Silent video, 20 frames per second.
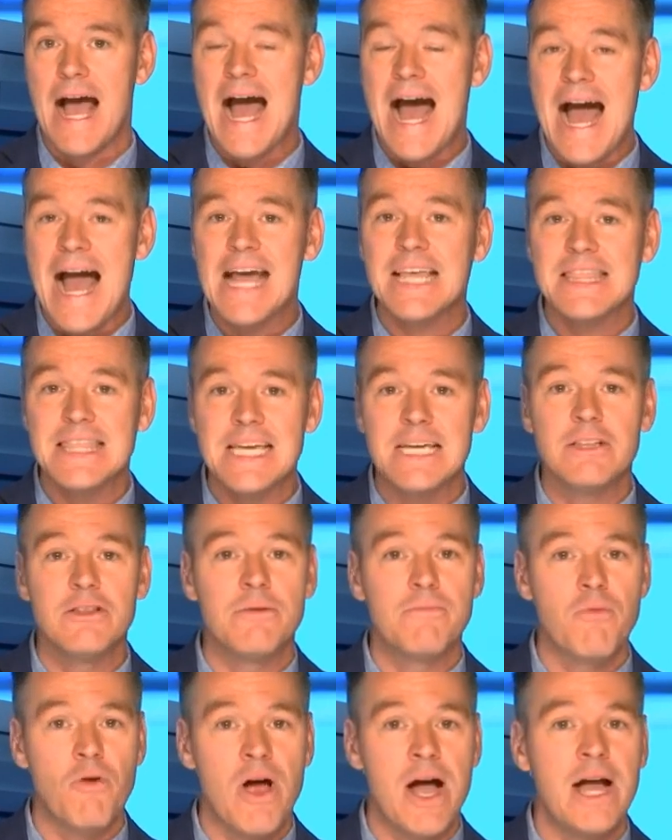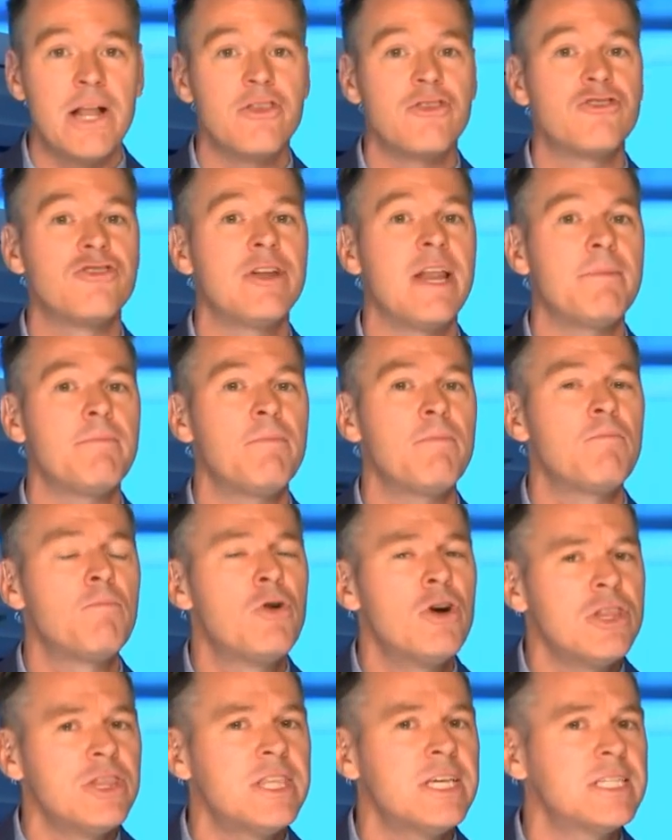I think LeBron should
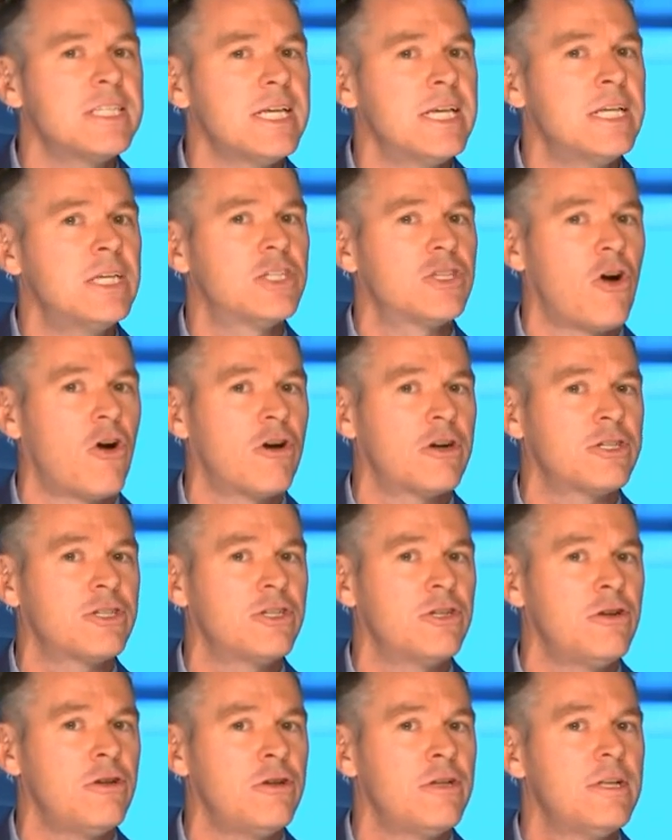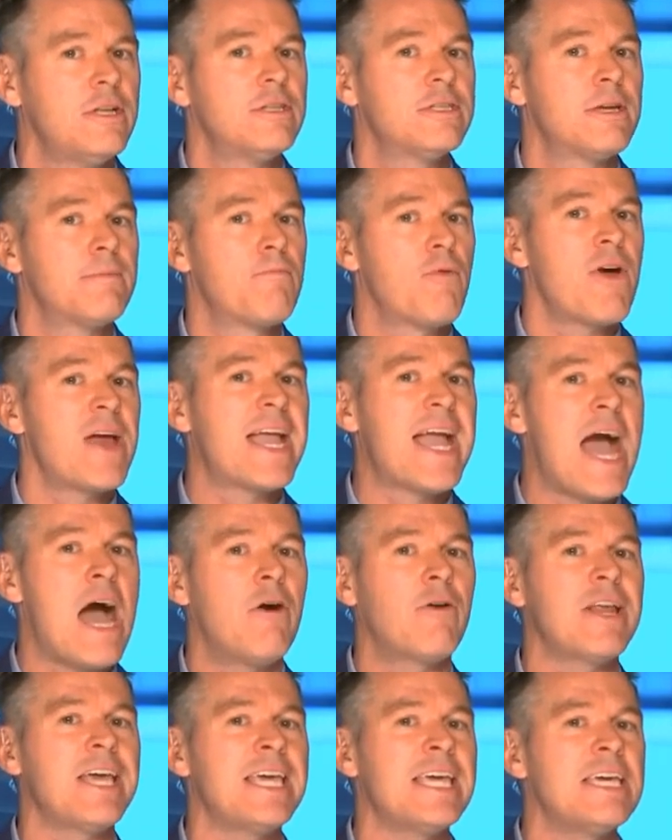put this in his arsenal to break
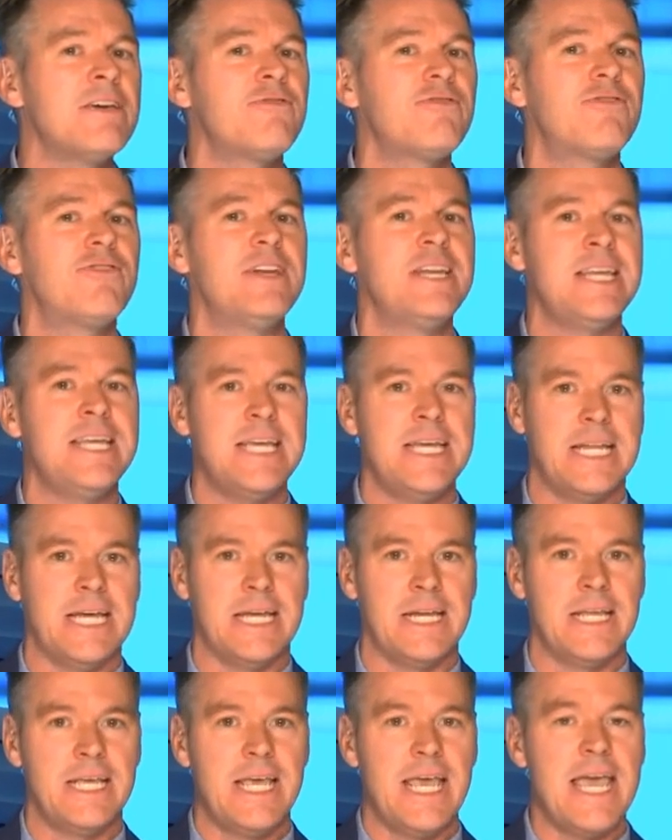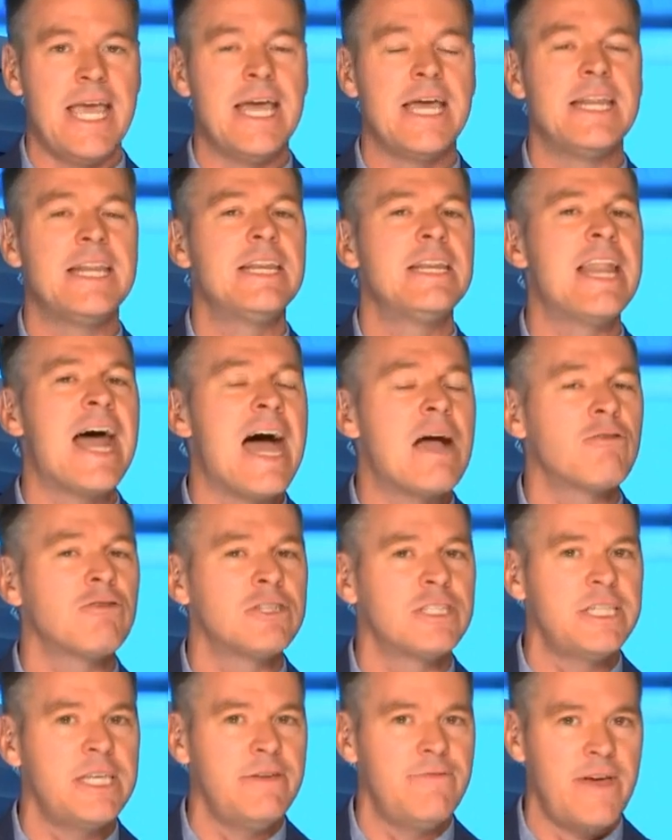out if needed and not
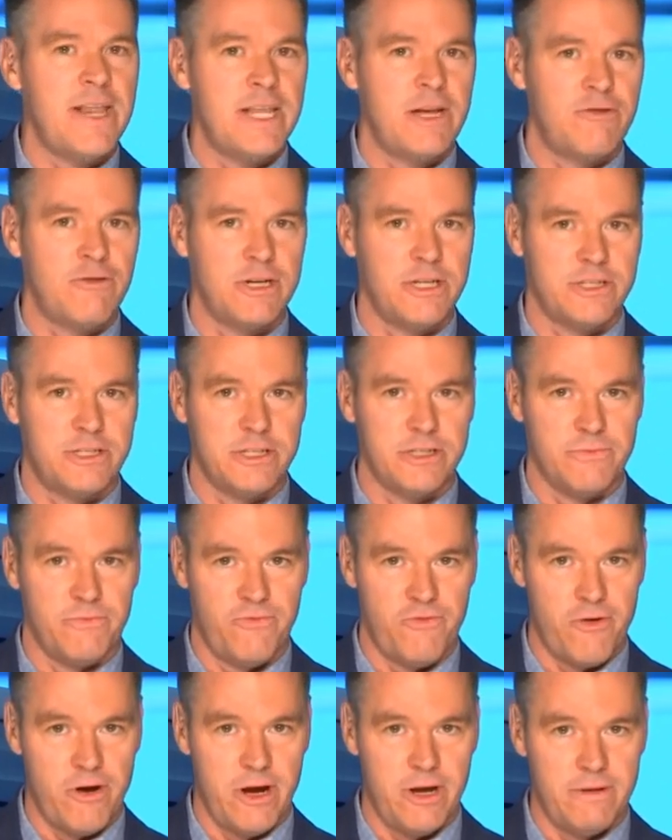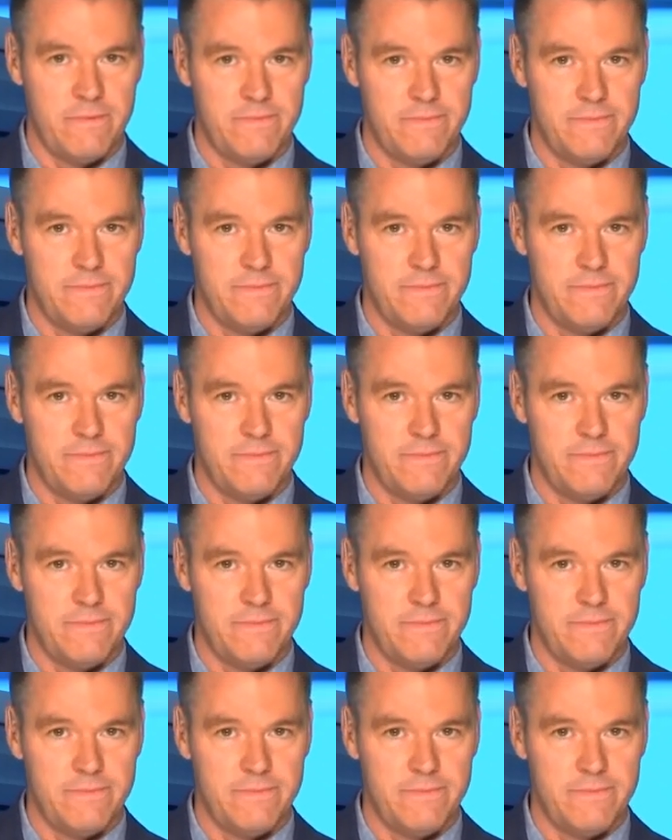receive any criticism for it.